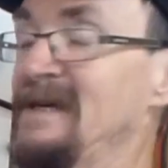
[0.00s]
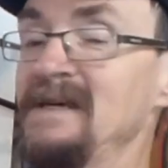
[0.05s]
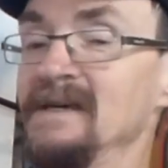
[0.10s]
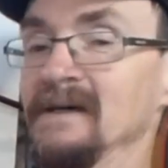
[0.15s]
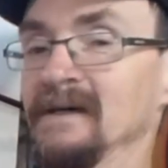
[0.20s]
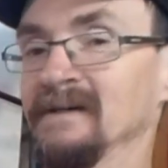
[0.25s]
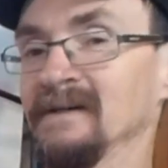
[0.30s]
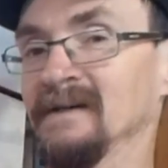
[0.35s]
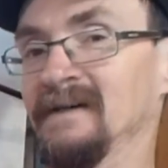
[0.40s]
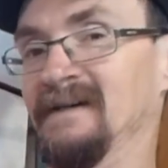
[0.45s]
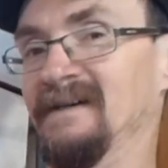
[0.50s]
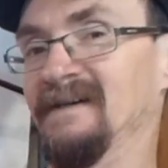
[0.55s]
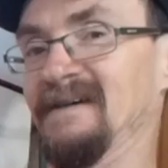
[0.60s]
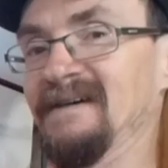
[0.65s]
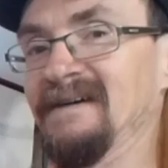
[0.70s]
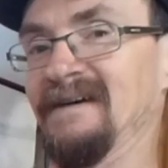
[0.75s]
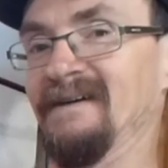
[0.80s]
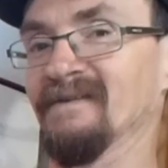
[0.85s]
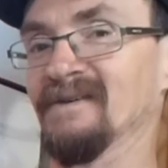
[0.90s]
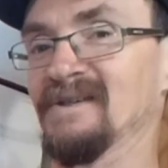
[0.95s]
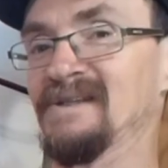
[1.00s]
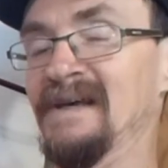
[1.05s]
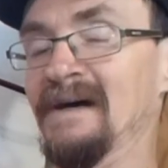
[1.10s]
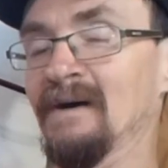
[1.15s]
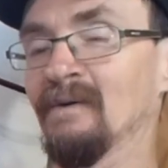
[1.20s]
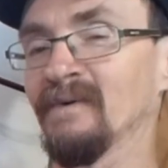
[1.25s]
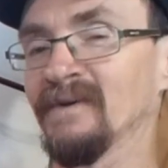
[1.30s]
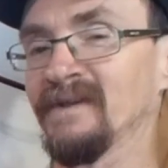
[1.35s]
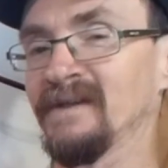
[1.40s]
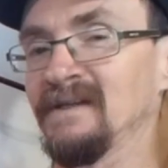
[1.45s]
here, if a
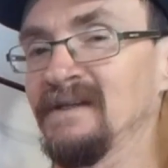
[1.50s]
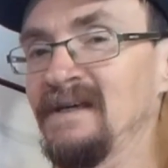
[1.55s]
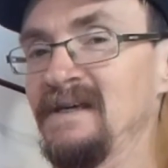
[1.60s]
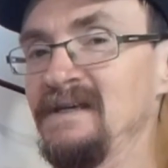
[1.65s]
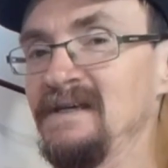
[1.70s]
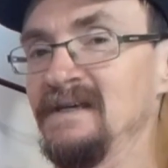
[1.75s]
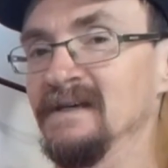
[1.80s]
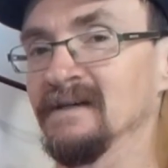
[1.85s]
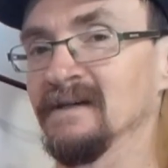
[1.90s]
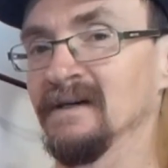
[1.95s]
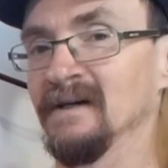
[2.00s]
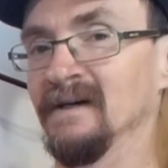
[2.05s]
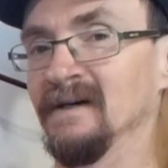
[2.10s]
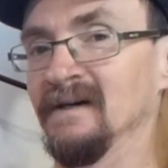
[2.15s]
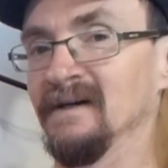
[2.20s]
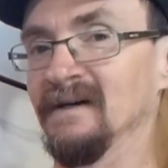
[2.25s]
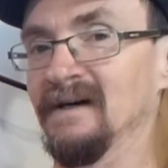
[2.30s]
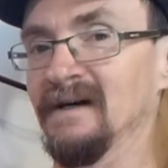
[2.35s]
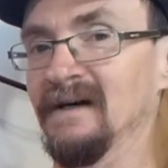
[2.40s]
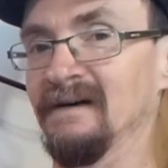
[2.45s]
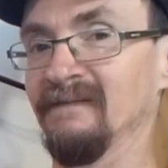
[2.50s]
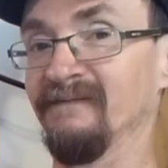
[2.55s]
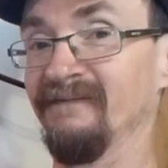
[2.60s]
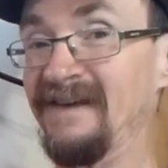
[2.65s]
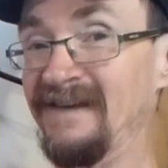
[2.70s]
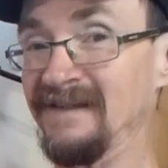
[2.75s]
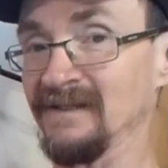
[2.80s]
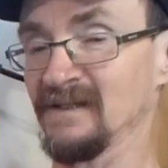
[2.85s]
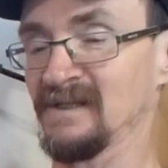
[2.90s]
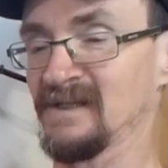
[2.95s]
cell within here
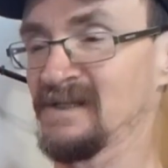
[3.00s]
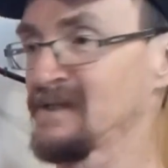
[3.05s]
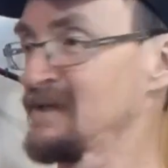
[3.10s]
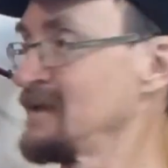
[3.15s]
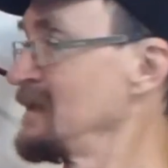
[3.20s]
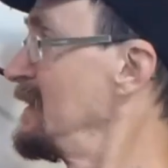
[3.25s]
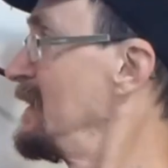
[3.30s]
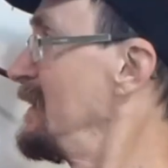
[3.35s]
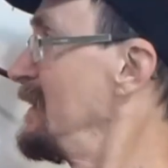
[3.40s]
vents,